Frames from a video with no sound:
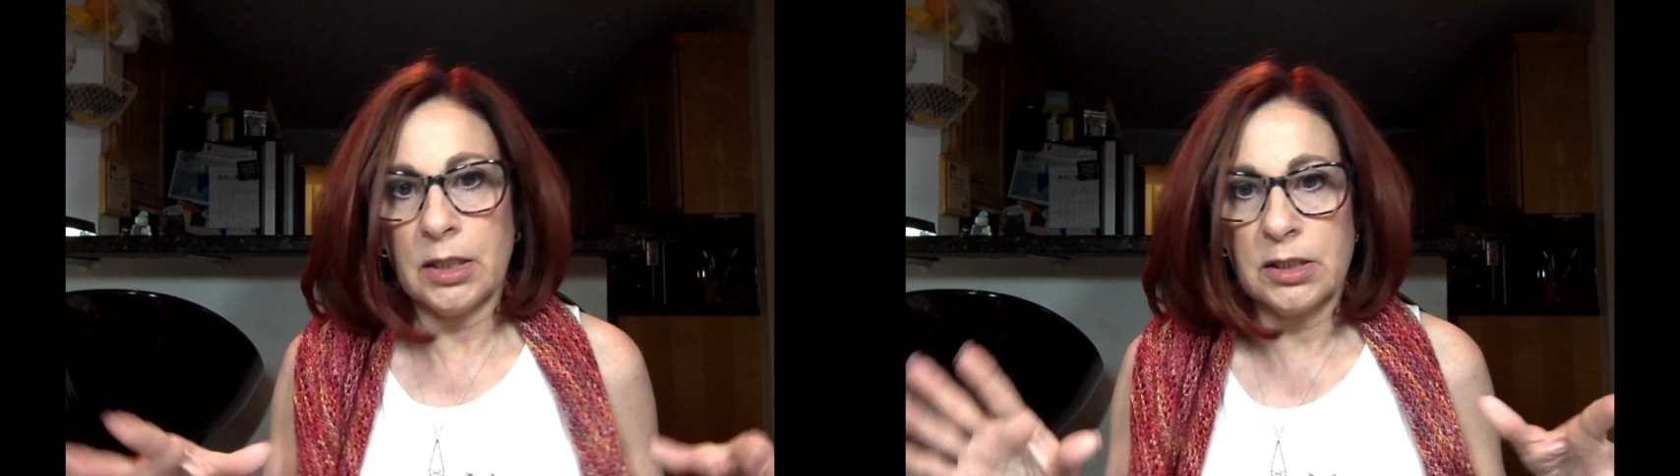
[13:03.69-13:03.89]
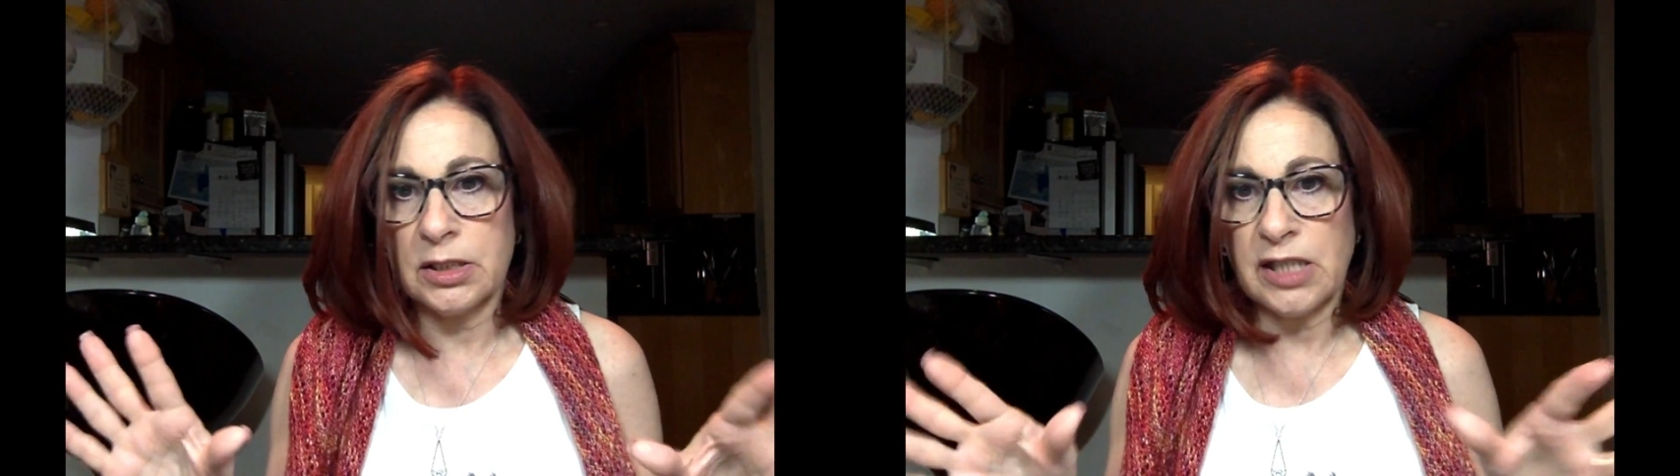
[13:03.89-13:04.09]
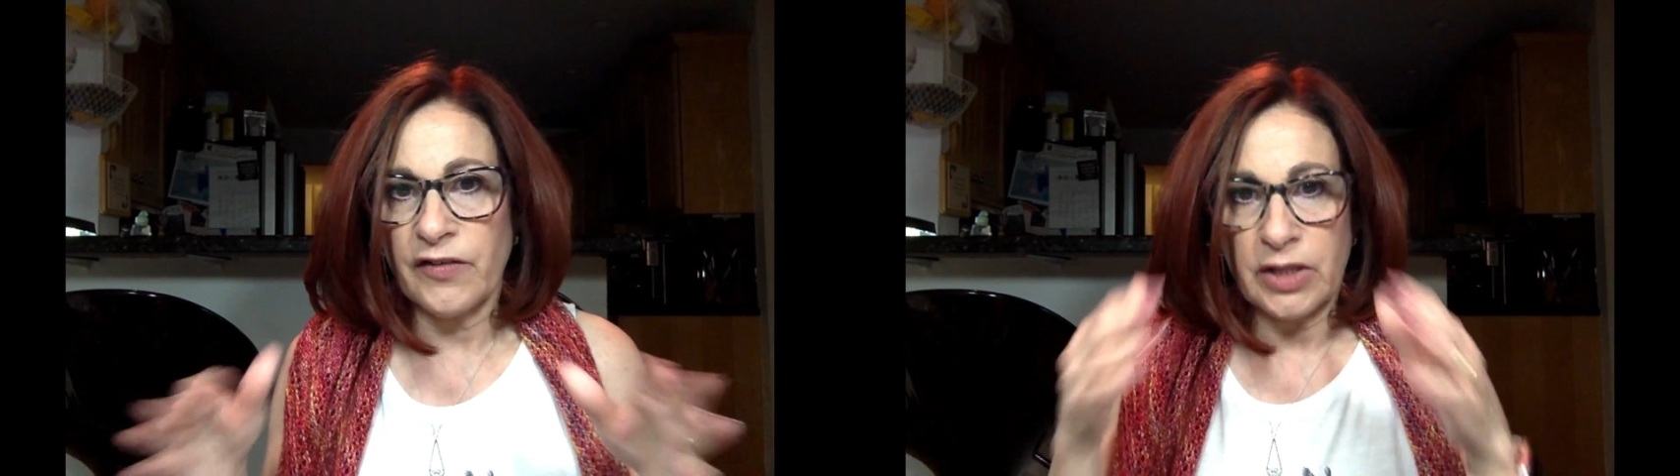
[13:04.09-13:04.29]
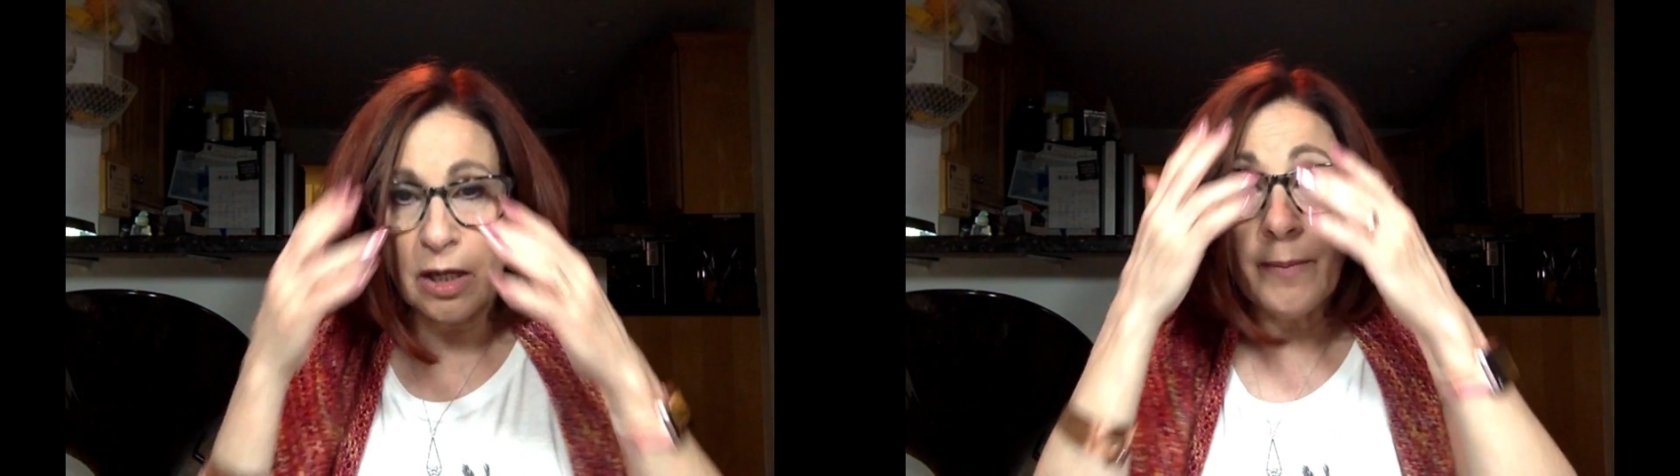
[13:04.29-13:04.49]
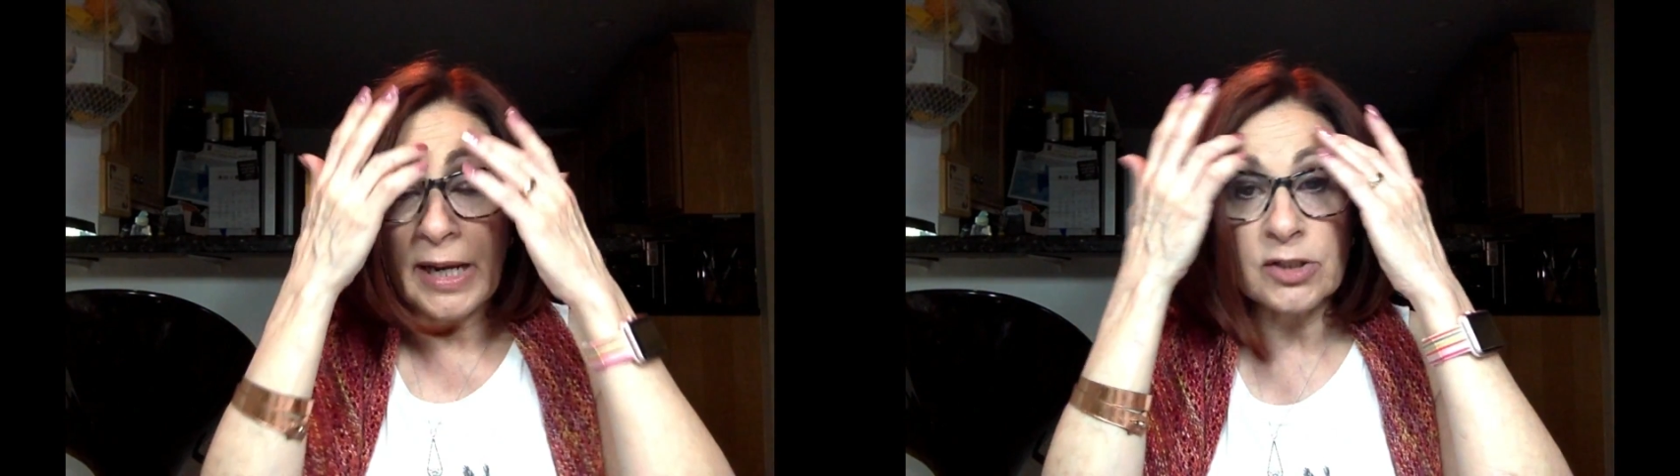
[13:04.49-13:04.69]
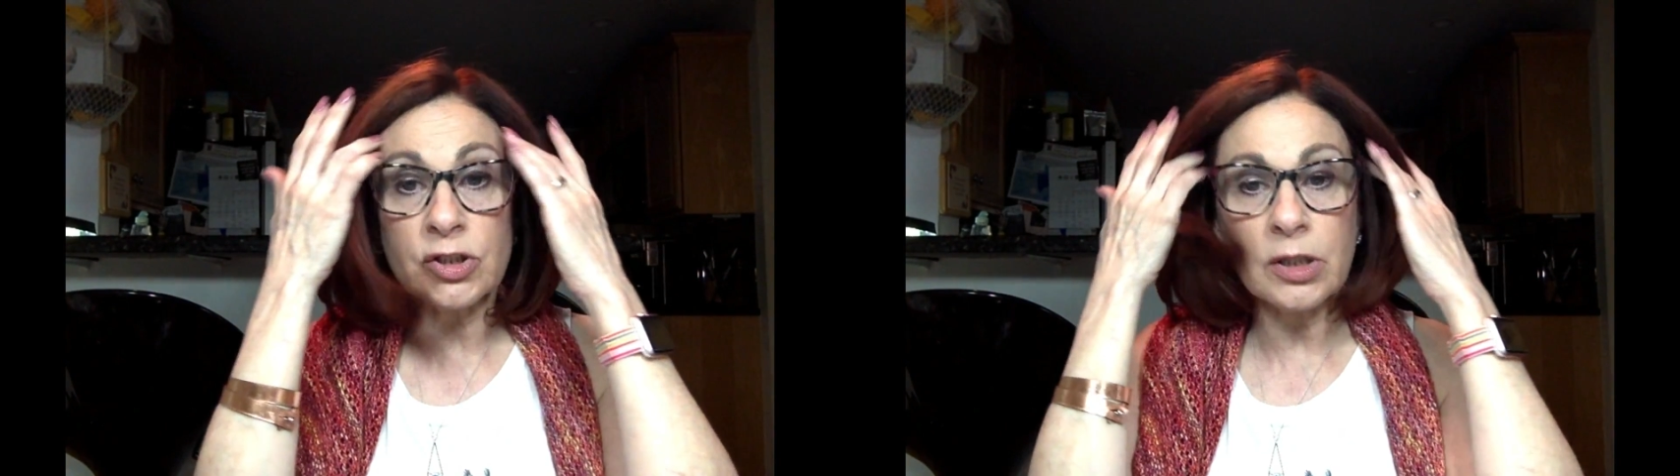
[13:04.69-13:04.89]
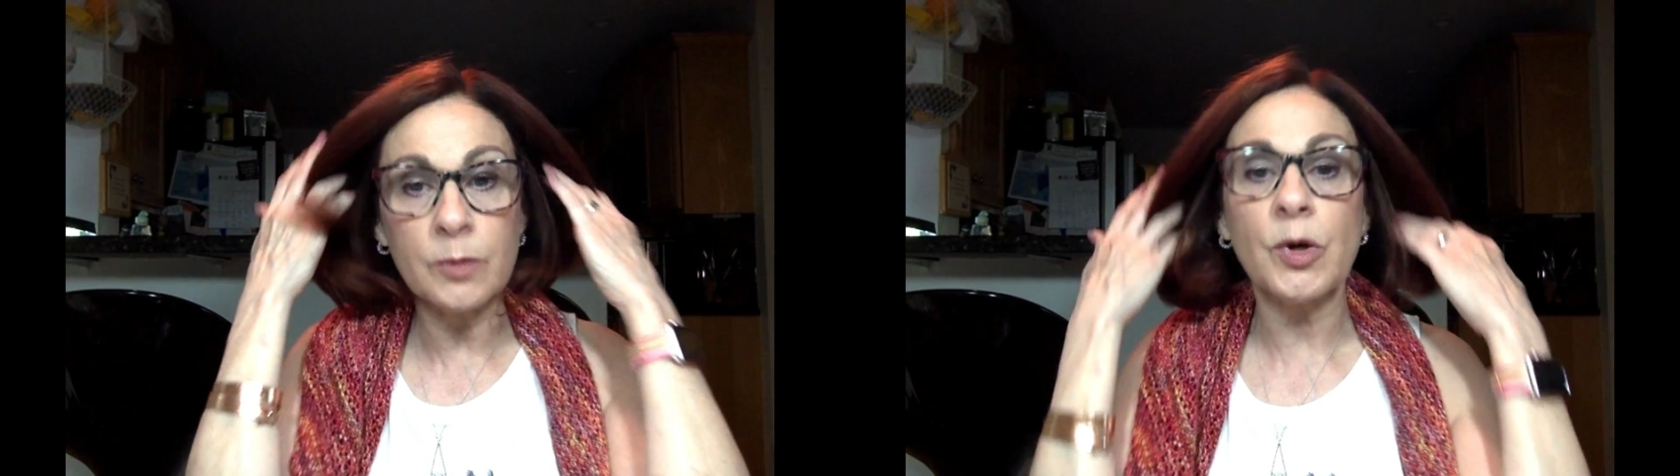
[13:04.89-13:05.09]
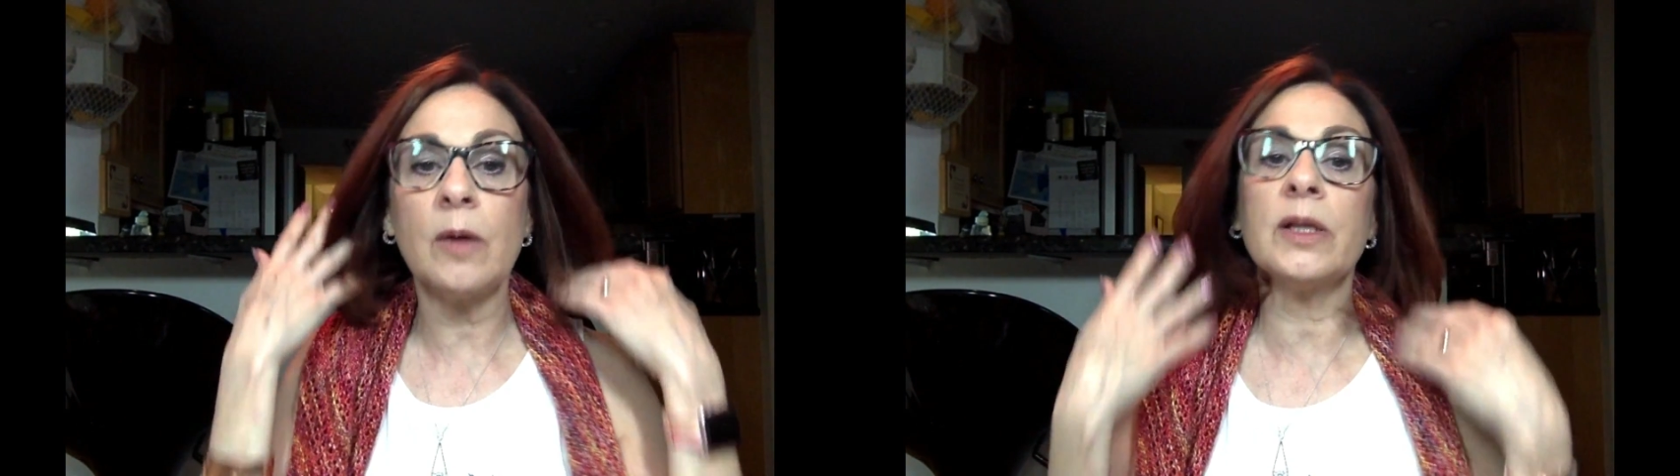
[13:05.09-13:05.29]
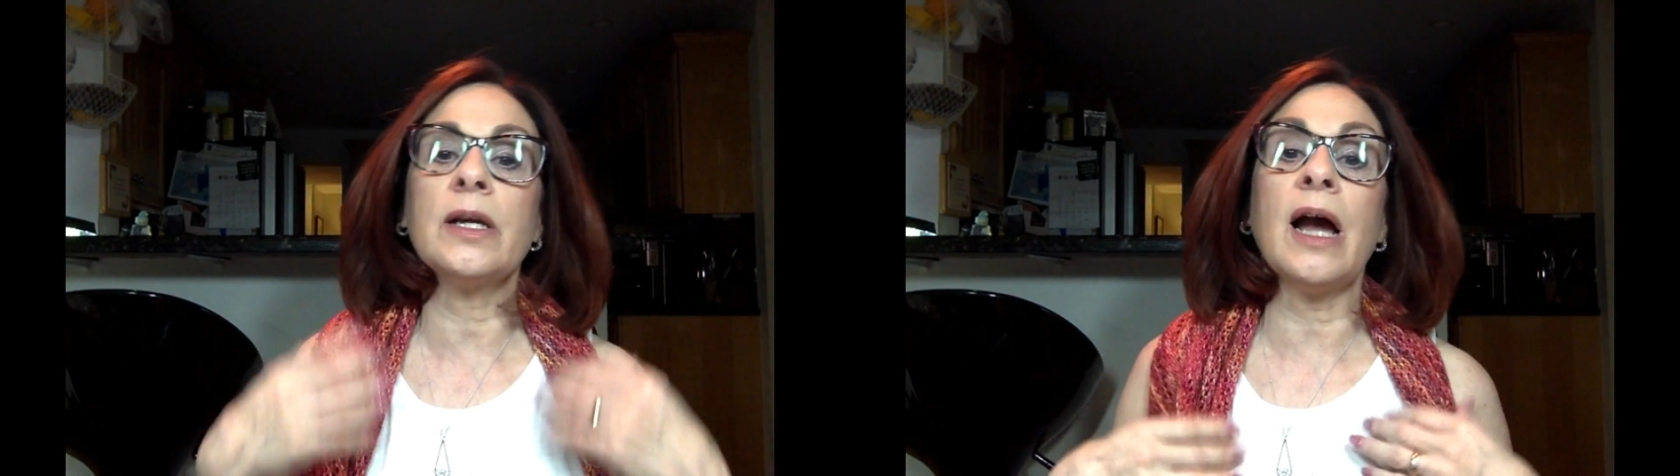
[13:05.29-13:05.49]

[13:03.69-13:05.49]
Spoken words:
This is everything. I'm actually going to